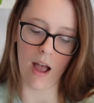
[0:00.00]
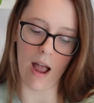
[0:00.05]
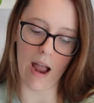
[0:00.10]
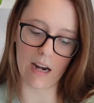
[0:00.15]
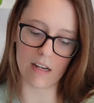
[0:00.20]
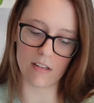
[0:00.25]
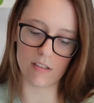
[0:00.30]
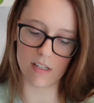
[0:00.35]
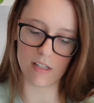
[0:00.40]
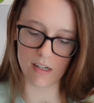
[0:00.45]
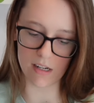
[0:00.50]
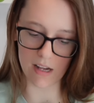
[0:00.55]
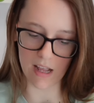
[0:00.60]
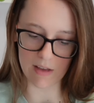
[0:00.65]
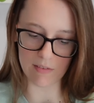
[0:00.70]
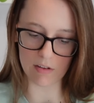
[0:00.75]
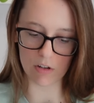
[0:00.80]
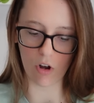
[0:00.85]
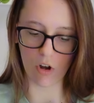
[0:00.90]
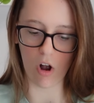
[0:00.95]
I did
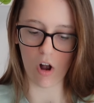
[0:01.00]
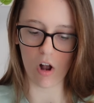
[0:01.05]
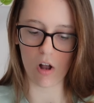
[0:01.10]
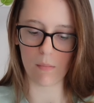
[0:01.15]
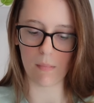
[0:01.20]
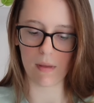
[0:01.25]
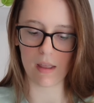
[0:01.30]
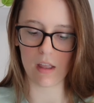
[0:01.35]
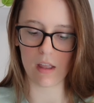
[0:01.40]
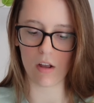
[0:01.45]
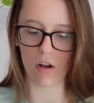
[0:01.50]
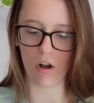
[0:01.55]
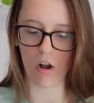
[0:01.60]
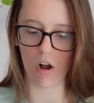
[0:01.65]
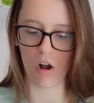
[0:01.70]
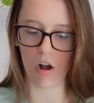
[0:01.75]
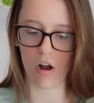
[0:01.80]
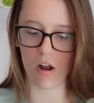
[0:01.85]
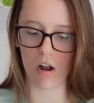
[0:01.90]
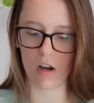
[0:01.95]
have a comment
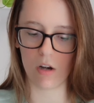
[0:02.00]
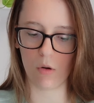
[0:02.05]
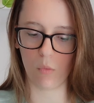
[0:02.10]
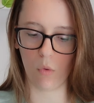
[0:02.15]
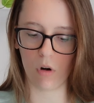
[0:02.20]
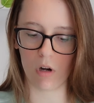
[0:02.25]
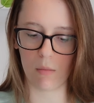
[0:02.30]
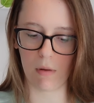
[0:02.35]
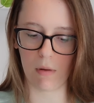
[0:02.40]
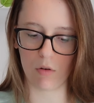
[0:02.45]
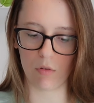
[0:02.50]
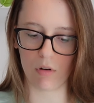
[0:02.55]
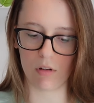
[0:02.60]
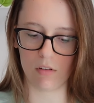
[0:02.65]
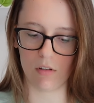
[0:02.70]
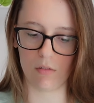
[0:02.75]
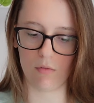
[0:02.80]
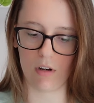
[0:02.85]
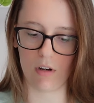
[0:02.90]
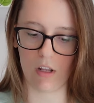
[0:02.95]
on one of my
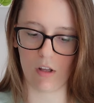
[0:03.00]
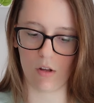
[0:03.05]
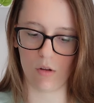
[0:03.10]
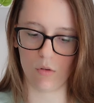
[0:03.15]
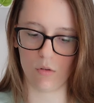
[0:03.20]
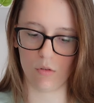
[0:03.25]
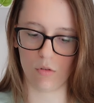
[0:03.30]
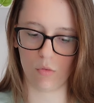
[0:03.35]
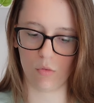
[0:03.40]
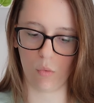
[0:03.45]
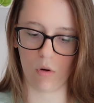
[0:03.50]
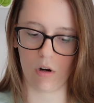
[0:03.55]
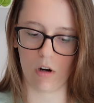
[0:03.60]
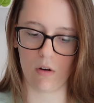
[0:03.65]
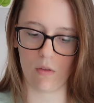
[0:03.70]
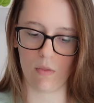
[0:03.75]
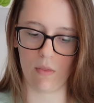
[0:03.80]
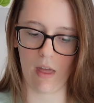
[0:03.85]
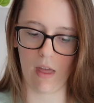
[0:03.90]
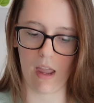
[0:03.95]
recent videos
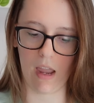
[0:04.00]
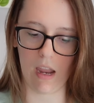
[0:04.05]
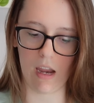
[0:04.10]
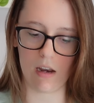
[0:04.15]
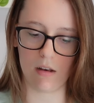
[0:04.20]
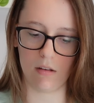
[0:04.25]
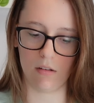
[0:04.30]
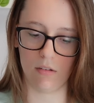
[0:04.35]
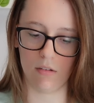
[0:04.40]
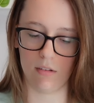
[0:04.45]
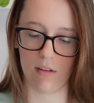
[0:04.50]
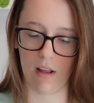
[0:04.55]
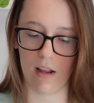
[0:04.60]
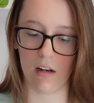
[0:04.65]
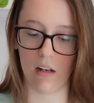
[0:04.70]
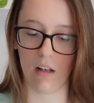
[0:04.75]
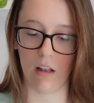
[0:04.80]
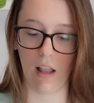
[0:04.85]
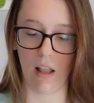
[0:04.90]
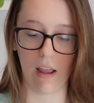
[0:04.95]
where they
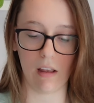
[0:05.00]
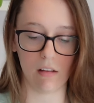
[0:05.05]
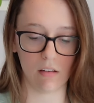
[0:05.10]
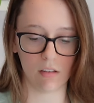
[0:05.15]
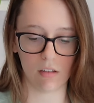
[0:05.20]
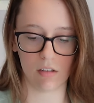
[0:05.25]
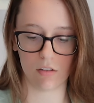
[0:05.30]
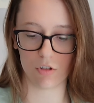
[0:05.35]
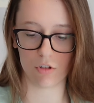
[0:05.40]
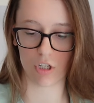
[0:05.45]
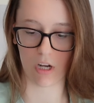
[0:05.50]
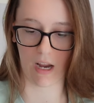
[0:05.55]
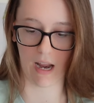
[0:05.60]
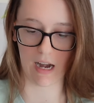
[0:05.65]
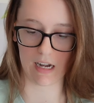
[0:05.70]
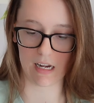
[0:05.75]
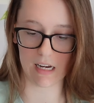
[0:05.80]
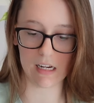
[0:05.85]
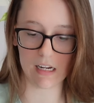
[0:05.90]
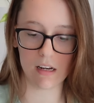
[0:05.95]
said less
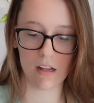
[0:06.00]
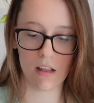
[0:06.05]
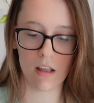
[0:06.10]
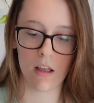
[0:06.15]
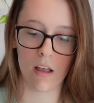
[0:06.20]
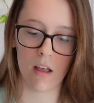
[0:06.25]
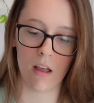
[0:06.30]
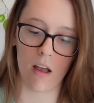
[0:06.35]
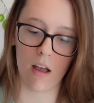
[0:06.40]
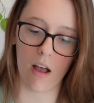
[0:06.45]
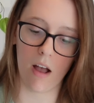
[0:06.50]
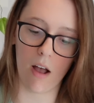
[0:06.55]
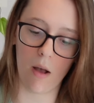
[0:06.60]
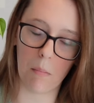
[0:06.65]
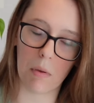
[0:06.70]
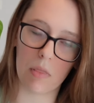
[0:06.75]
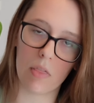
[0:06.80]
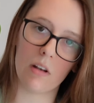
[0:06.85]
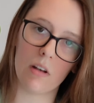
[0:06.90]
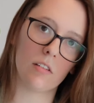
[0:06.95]
chatting.
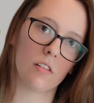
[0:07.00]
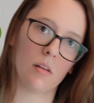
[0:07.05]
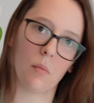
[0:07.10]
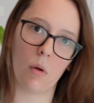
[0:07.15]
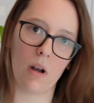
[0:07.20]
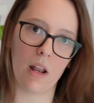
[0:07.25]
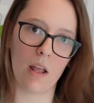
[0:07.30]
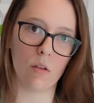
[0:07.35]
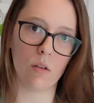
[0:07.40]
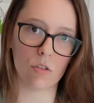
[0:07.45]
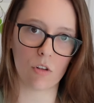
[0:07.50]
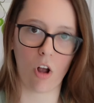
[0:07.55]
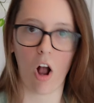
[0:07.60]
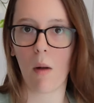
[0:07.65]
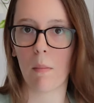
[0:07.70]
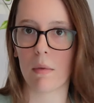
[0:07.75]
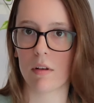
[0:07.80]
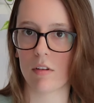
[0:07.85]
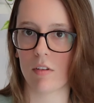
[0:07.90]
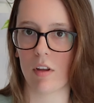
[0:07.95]
But then someone else
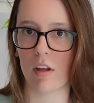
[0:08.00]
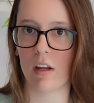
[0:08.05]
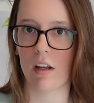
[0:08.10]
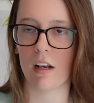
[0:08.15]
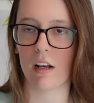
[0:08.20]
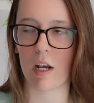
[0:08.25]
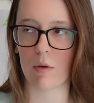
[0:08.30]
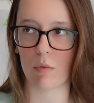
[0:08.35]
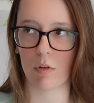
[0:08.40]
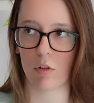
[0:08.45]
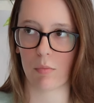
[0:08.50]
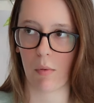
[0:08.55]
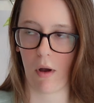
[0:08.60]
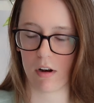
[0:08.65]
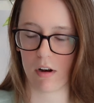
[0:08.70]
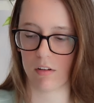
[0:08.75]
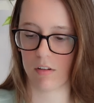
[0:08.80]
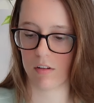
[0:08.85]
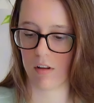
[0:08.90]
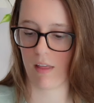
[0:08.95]
commented in
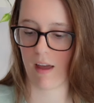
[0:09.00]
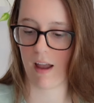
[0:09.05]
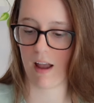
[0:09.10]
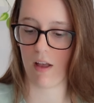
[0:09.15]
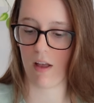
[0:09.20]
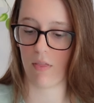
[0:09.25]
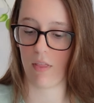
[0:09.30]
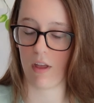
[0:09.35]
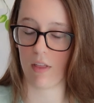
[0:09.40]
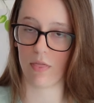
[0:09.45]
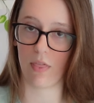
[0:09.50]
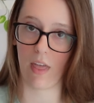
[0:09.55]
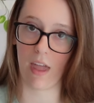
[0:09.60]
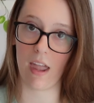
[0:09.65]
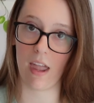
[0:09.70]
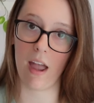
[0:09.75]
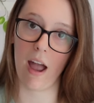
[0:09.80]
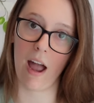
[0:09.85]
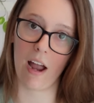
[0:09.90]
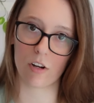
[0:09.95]
response to that
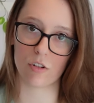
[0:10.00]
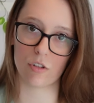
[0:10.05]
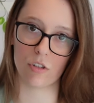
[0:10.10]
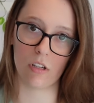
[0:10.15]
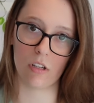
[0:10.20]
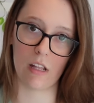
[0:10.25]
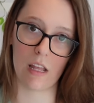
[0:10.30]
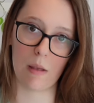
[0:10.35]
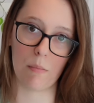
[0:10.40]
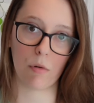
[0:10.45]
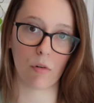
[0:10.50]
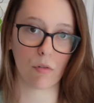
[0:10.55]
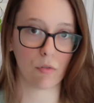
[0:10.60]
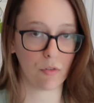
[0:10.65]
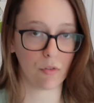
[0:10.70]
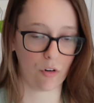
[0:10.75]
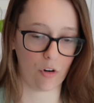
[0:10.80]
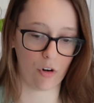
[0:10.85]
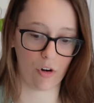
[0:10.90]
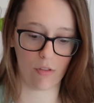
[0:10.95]
they actually
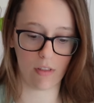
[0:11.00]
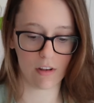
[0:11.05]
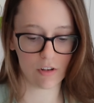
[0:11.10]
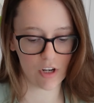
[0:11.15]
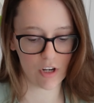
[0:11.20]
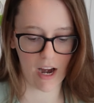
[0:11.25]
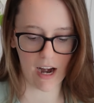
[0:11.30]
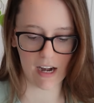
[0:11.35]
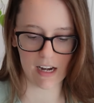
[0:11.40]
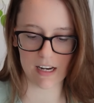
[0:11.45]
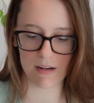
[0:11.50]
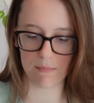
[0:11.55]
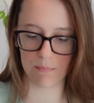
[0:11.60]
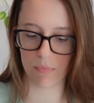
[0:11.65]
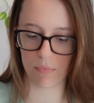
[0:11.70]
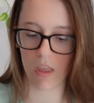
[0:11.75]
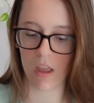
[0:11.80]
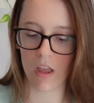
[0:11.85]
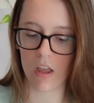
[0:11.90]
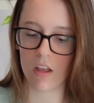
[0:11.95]
prefer the
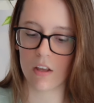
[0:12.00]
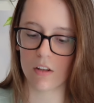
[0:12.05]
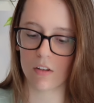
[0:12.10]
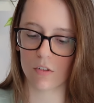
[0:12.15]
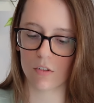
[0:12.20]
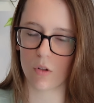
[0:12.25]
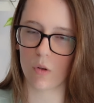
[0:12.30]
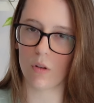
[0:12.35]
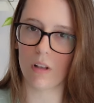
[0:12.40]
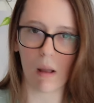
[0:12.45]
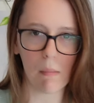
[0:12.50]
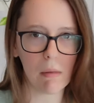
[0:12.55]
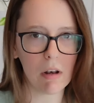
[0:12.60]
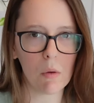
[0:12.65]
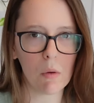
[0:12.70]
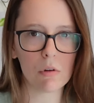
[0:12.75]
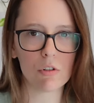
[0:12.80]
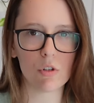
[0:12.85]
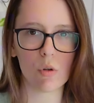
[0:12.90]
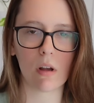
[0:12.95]
chatting. So let me
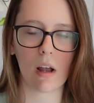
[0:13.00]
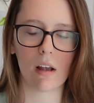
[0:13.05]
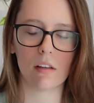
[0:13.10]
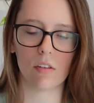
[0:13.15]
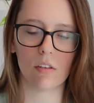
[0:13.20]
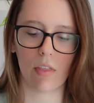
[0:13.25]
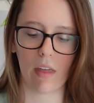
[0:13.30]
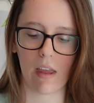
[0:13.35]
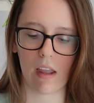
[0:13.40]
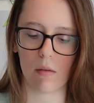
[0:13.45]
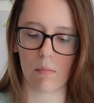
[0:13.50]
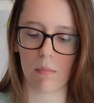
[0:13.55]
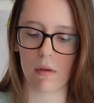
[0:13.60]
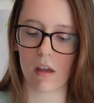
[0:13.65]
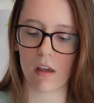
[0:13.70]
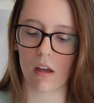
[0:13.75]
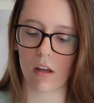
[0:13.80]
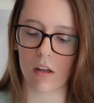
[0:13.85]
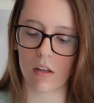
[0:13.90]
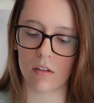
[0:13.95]
know what you guys think,
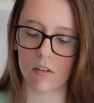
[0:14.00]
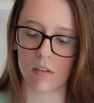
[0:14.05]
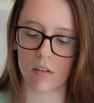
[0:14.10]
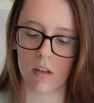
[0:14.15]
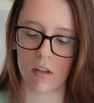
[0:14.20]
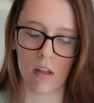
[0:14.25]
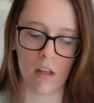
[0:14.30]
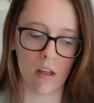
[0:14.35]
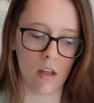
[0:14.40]
because